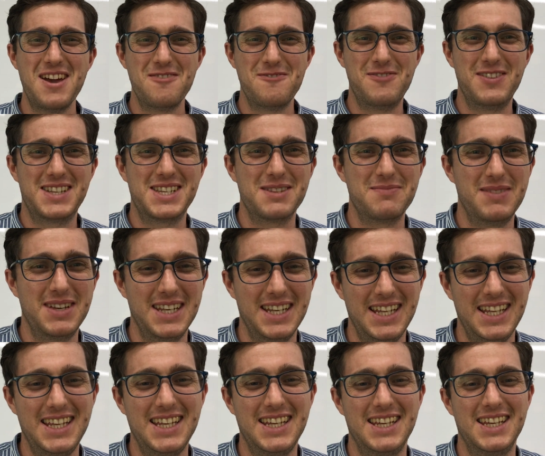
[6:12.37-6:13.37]
vitamin
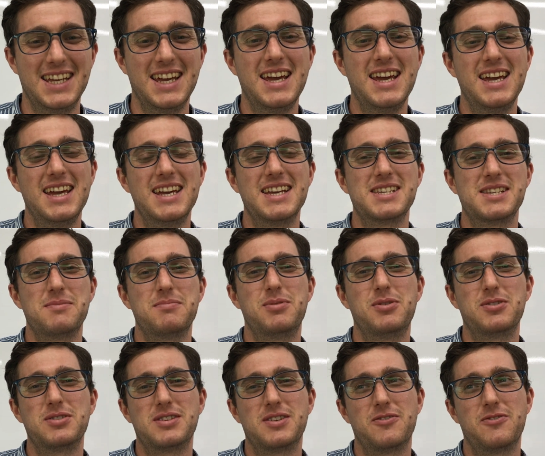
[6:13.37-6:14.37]
E is
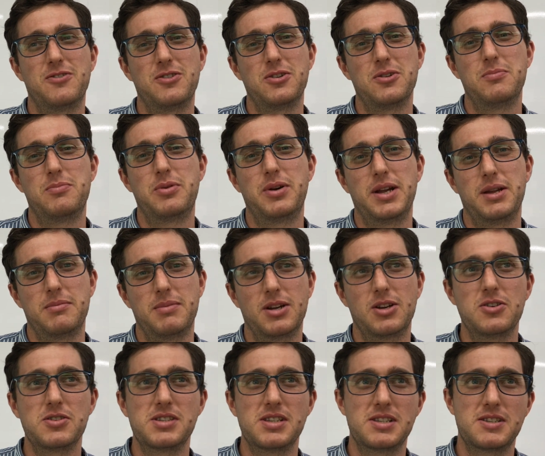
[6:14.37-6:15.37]
important for your brain
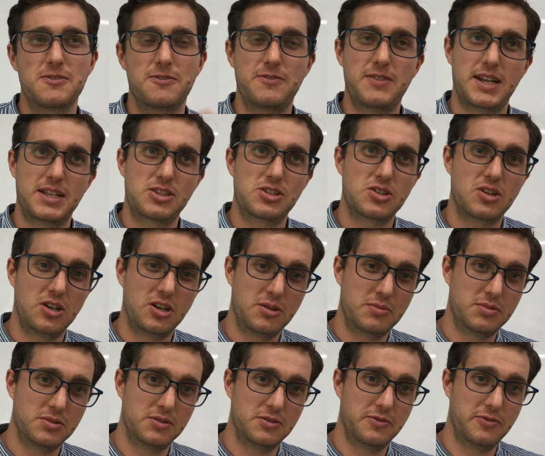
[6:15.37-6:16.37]
because it's a
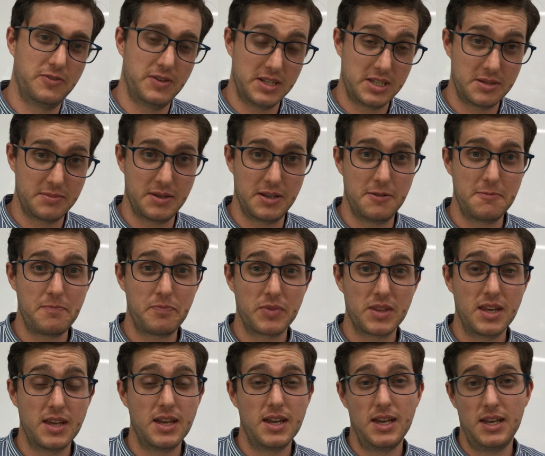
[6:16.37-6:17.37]
fat-soluble vitamin.
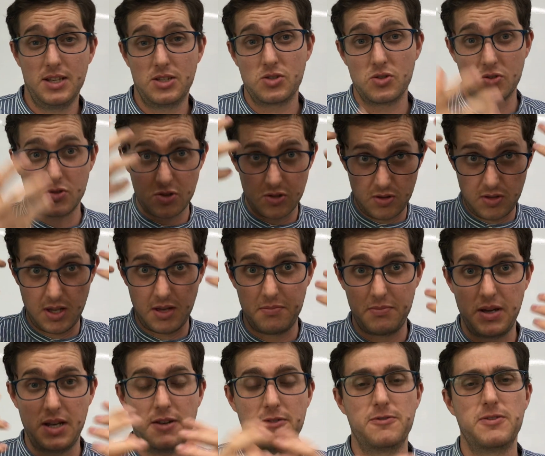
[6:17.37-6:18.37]
It's also then
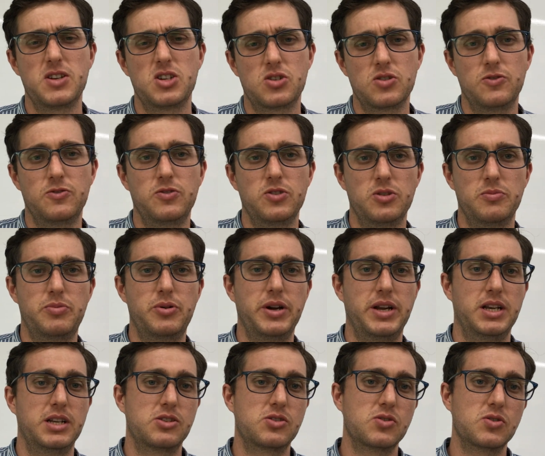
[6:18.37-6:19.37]
beneficial for your
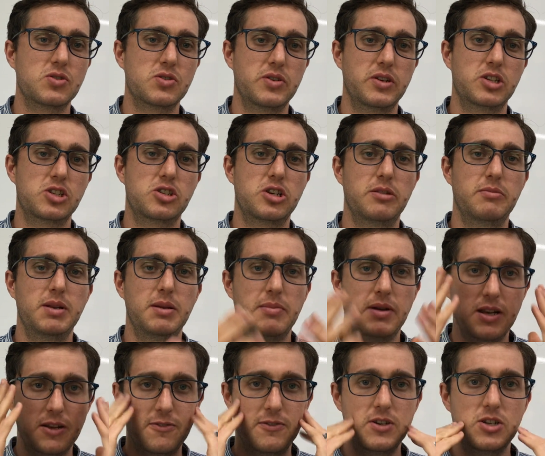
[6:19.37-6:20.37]
brain. It's also extremely
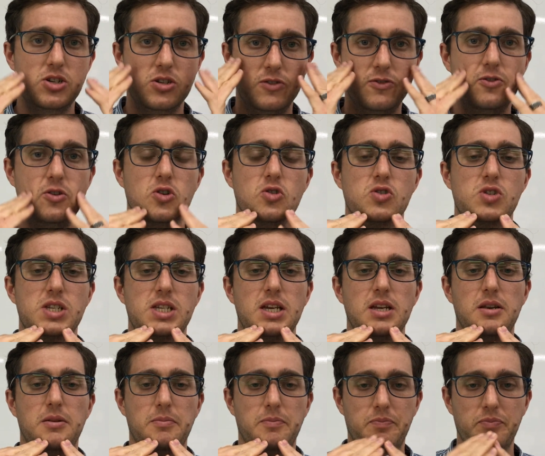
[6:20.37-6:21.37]
beneficial for your
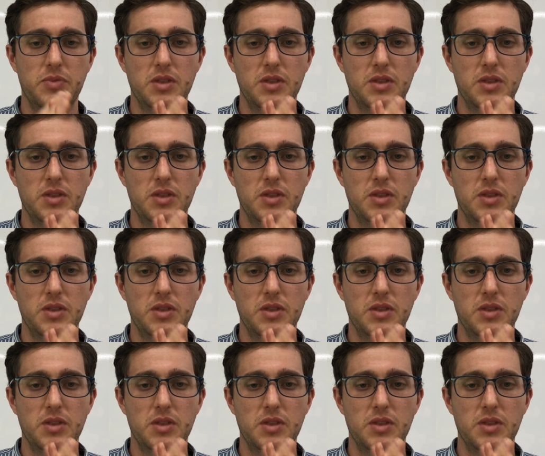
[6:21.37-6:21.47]
skin.